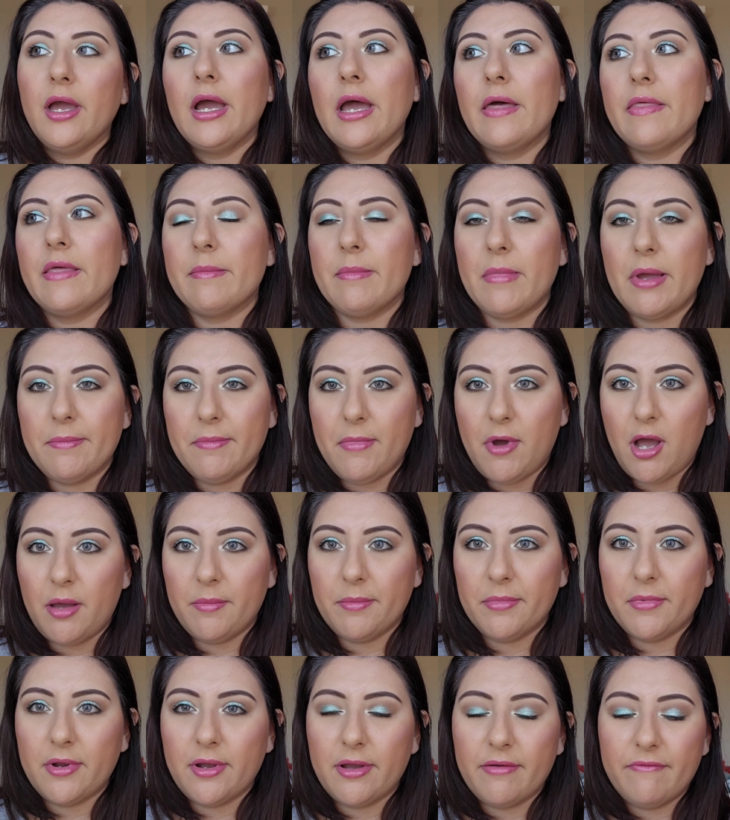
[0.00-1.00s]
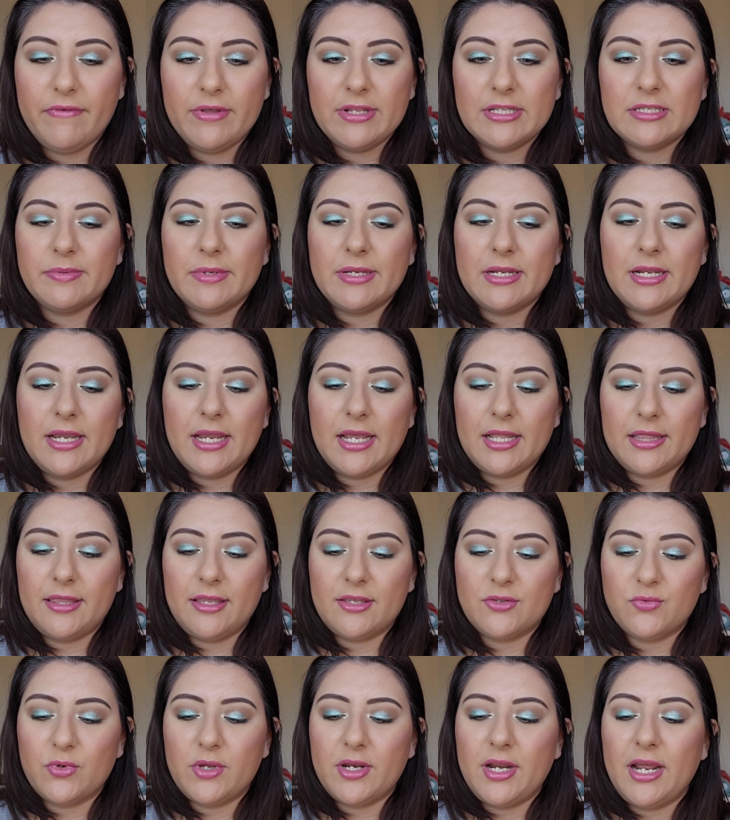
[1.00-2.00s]
And then my mom convinced me to get
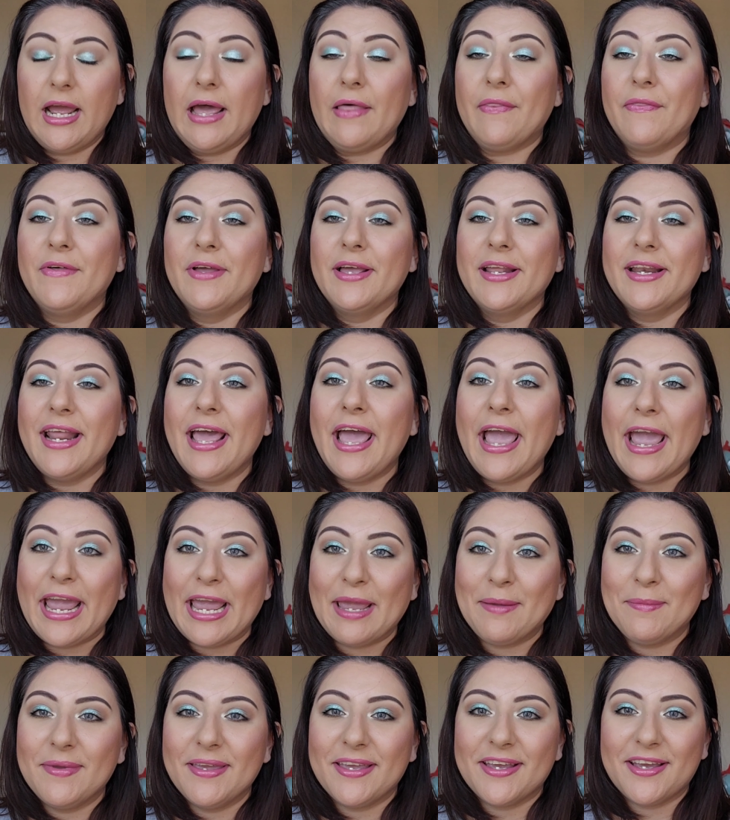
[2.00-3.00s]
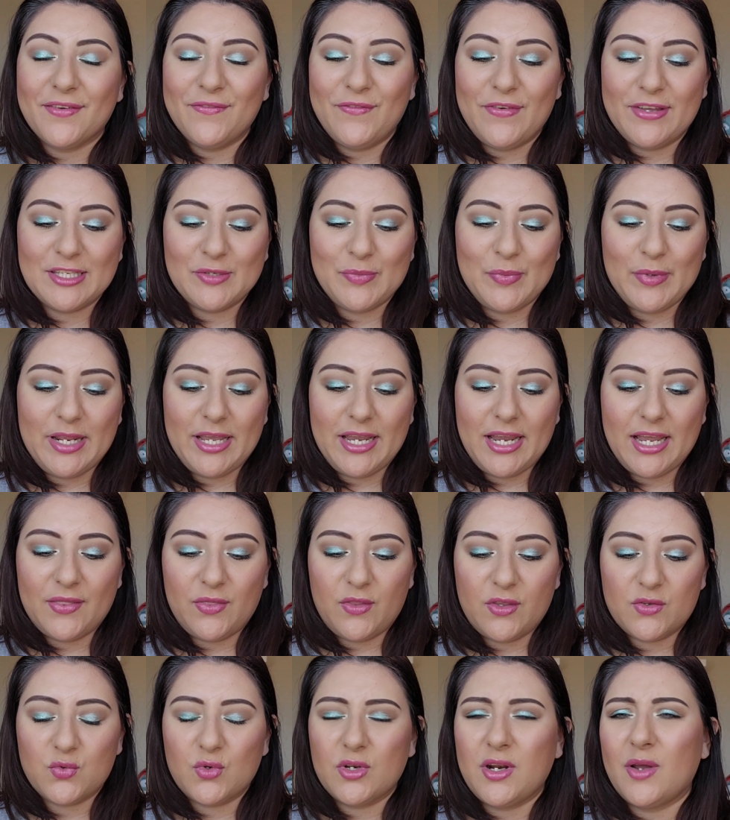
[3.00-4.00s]
this one. And then Amy convinced me to
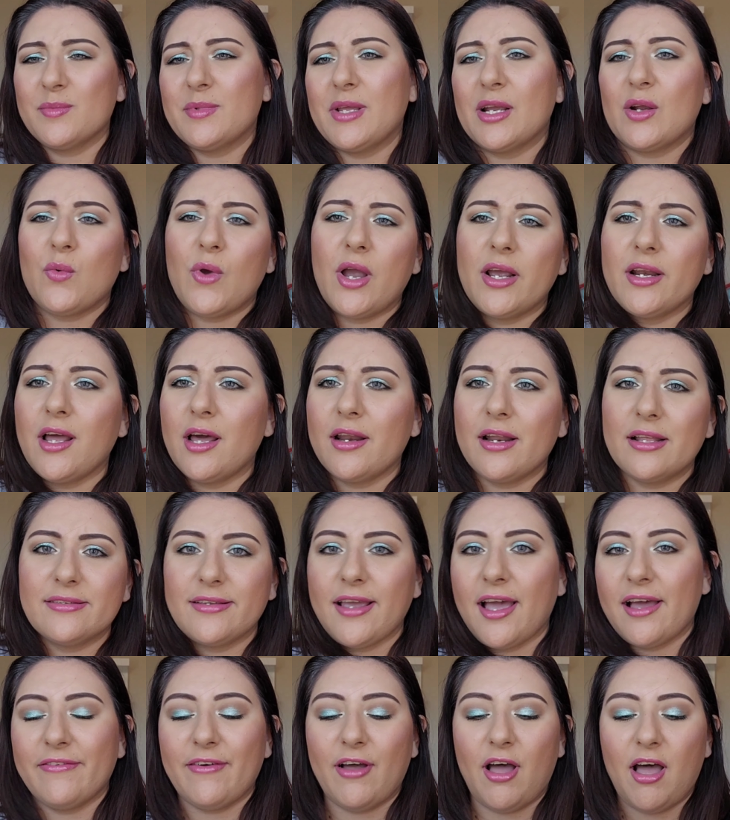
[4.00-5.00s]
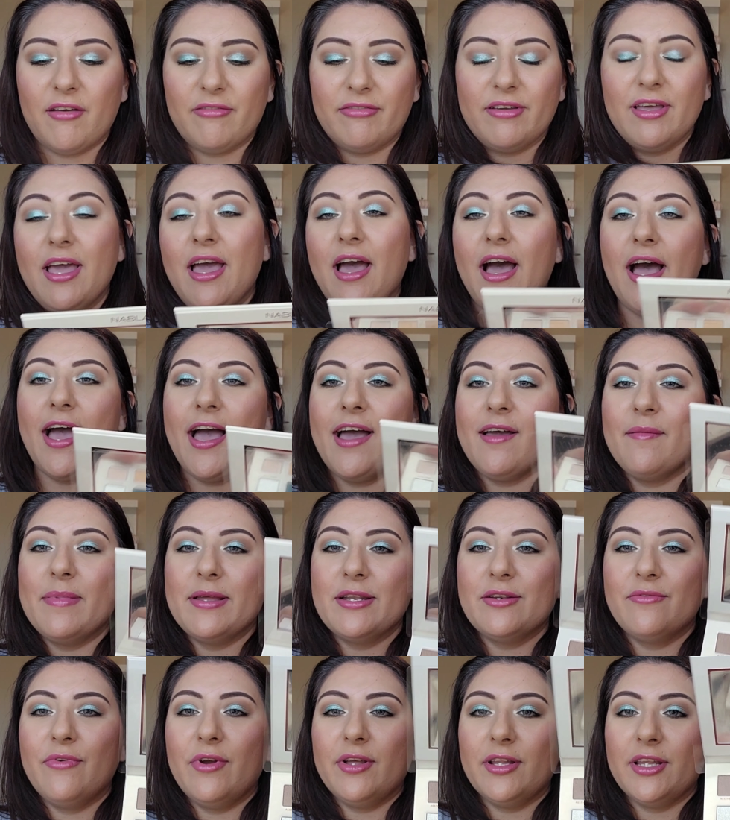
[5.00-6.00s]
get this one. I'm like, why not? It's half top off. I've
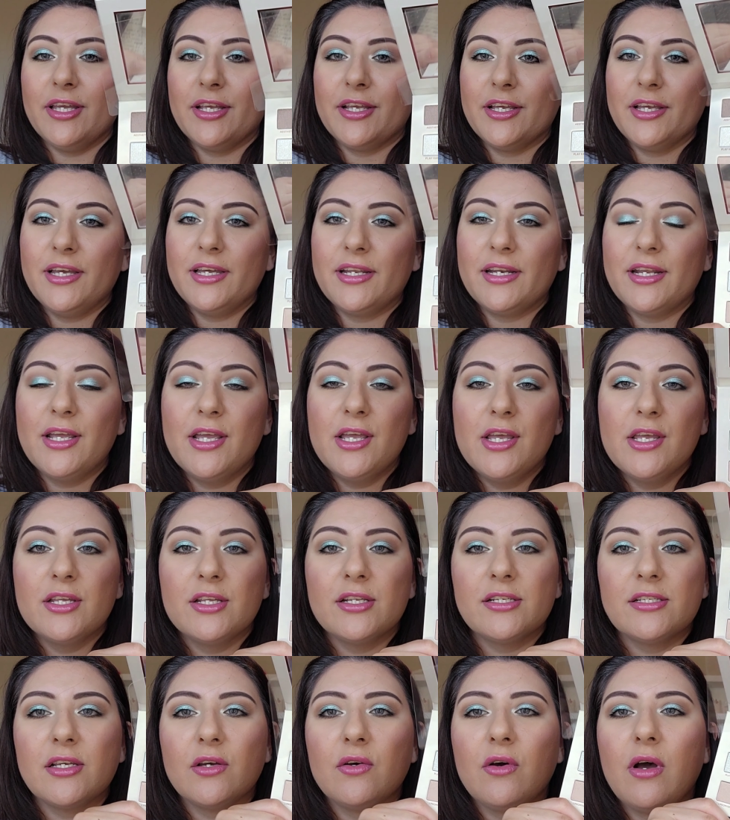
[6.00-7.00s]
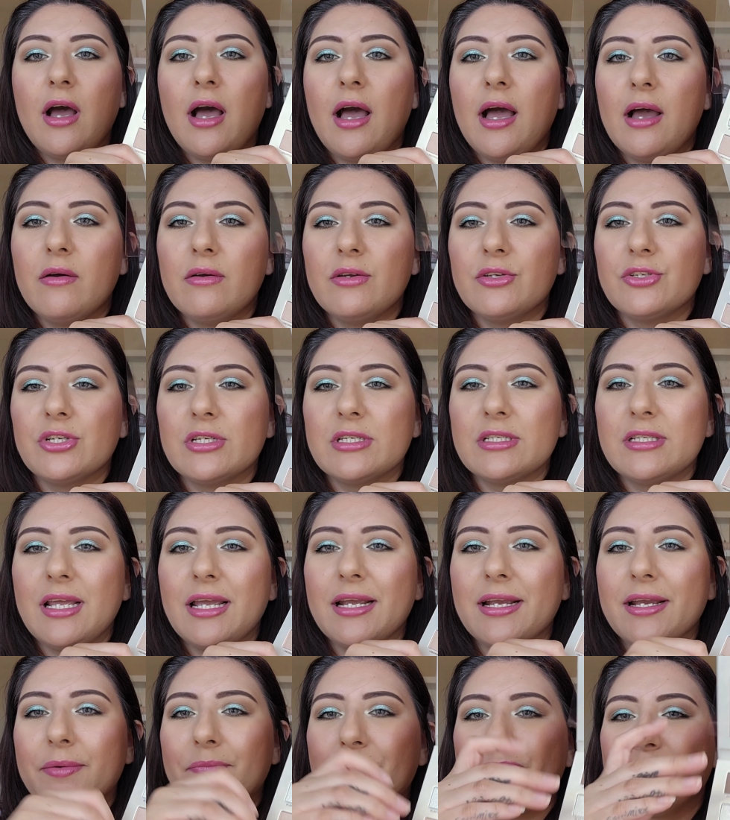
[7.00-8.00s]
been really good. So I was just
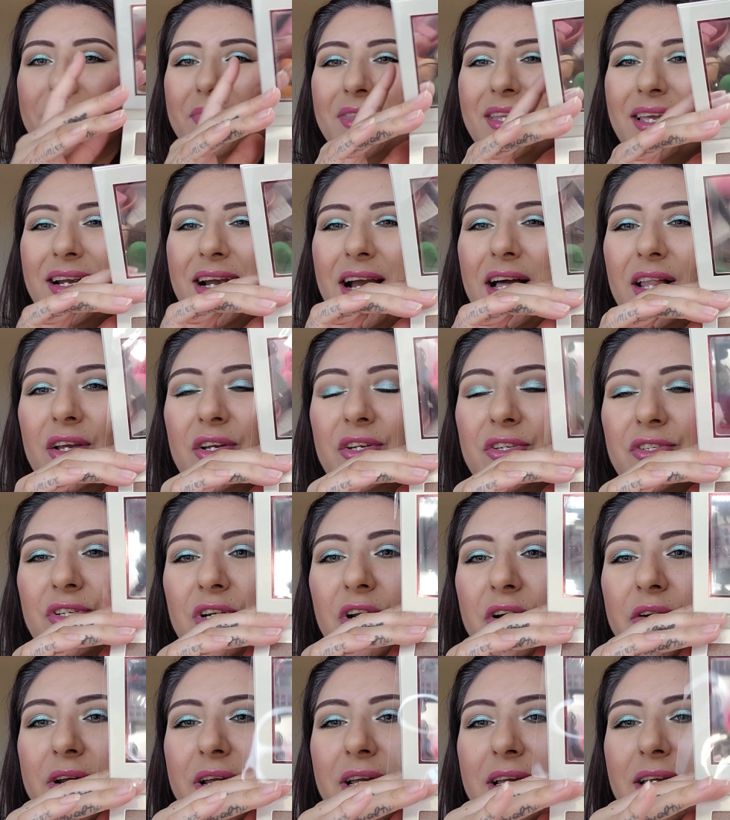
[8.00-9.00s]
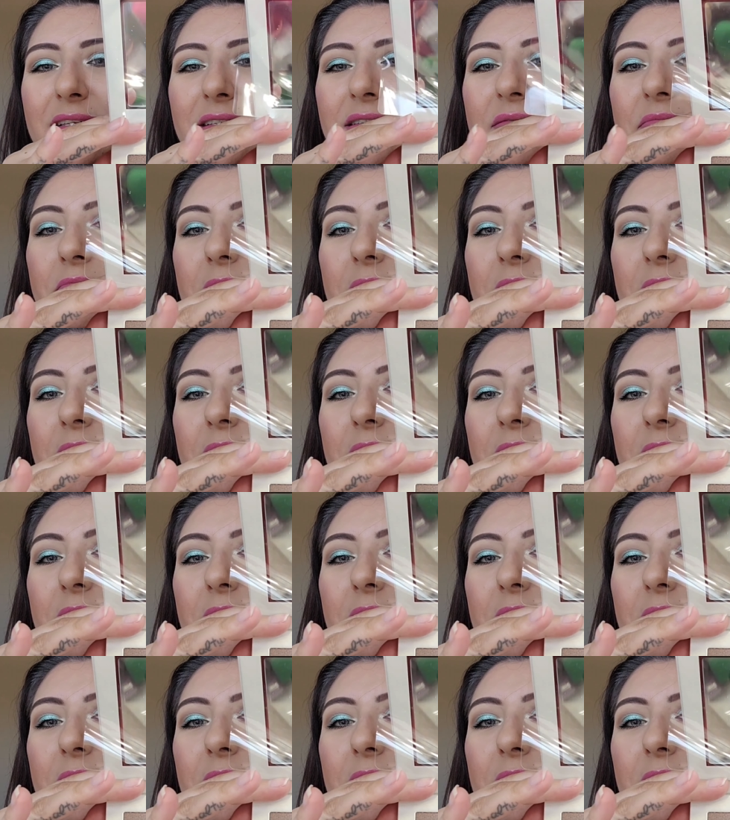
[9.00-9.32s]
like, the color story is